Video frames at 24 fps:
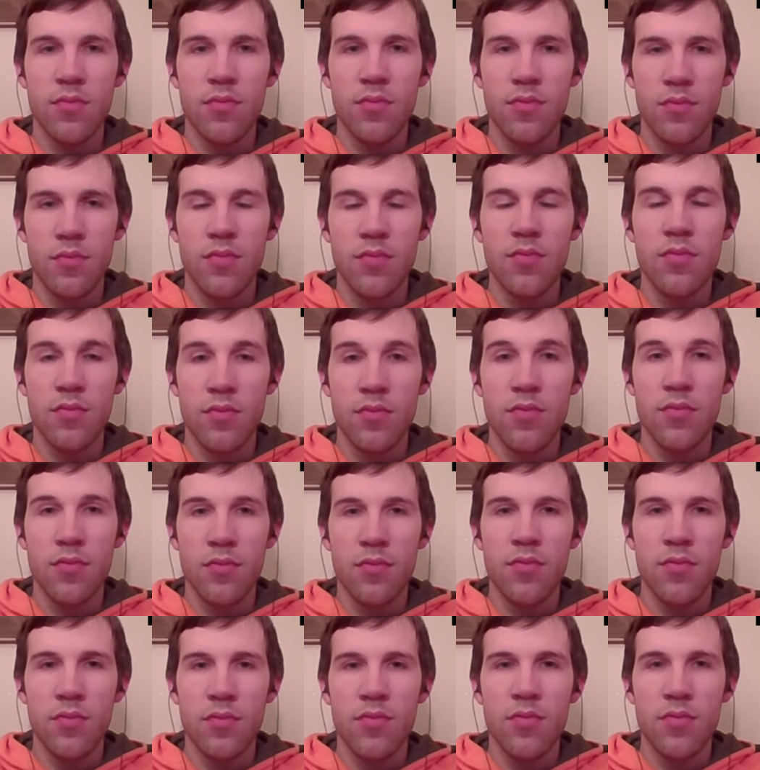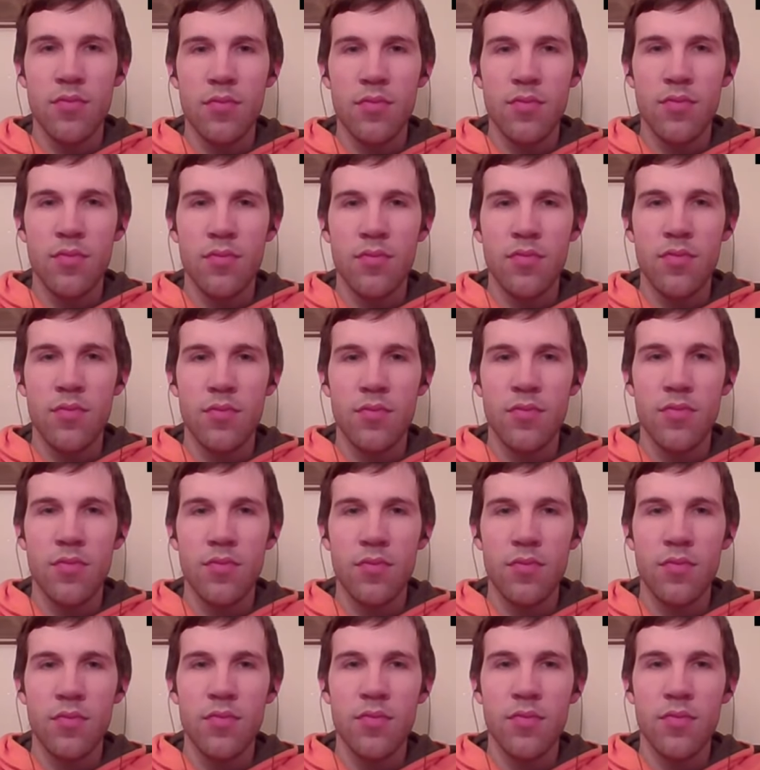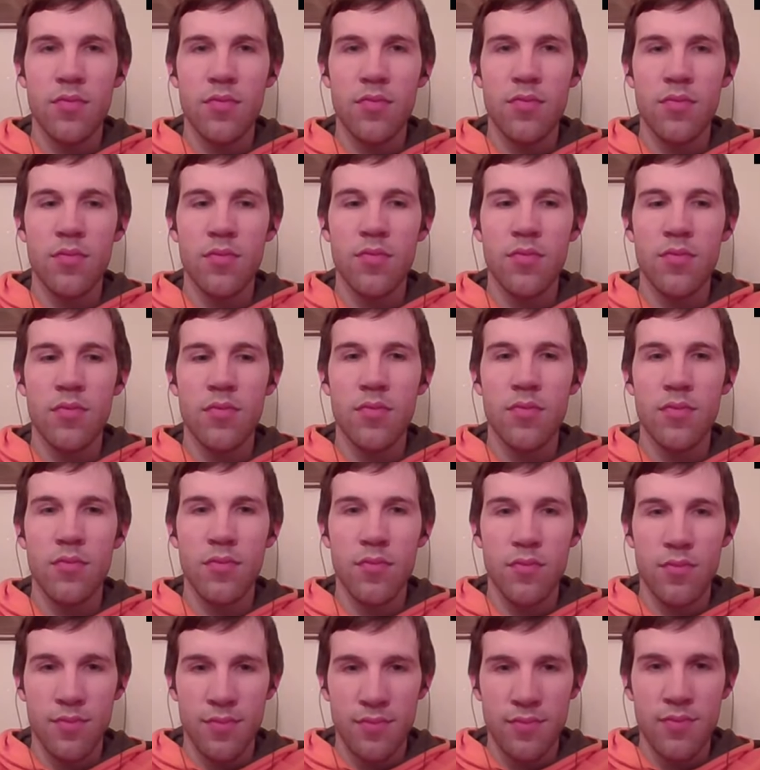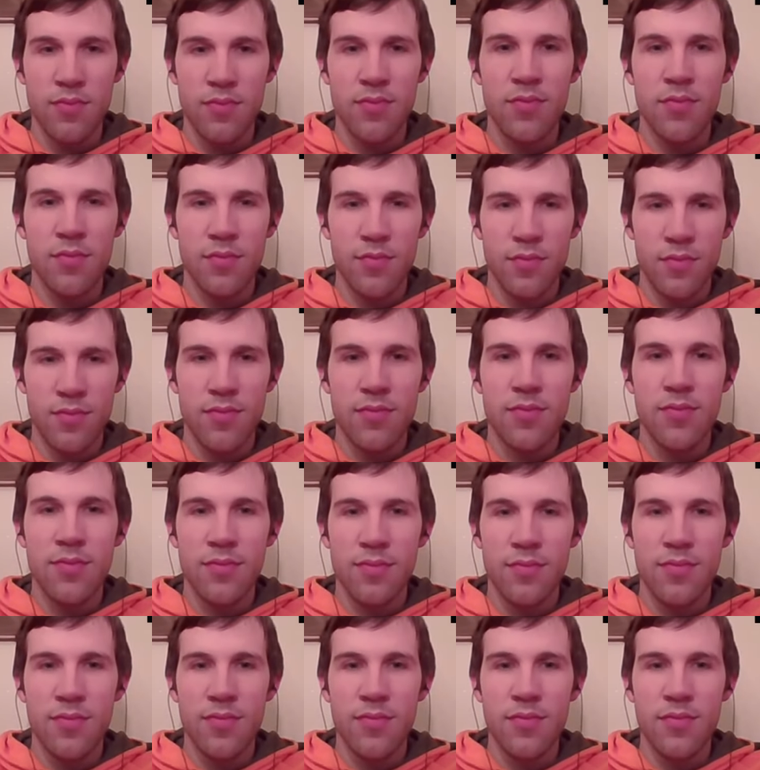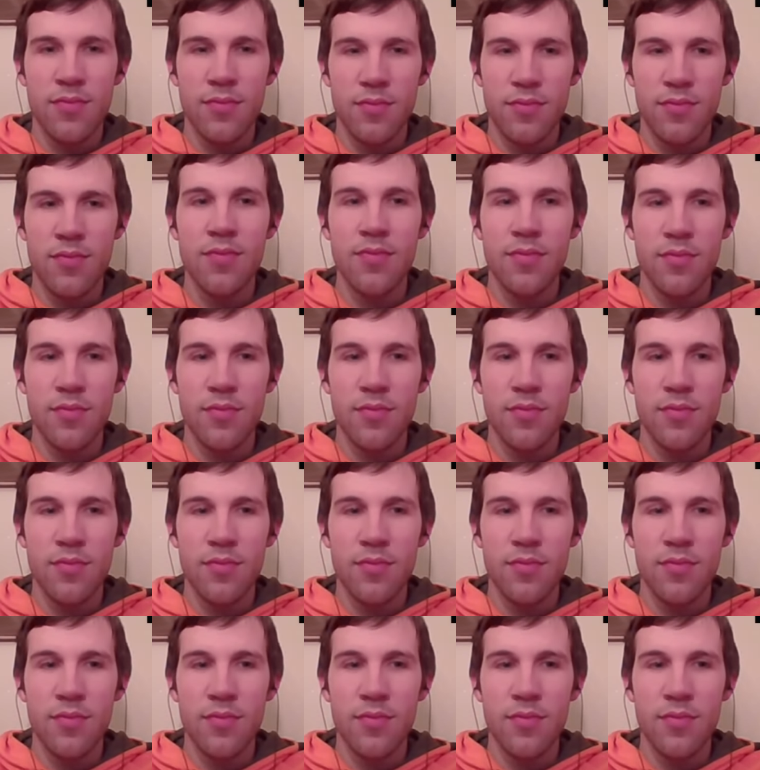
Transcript: (silent)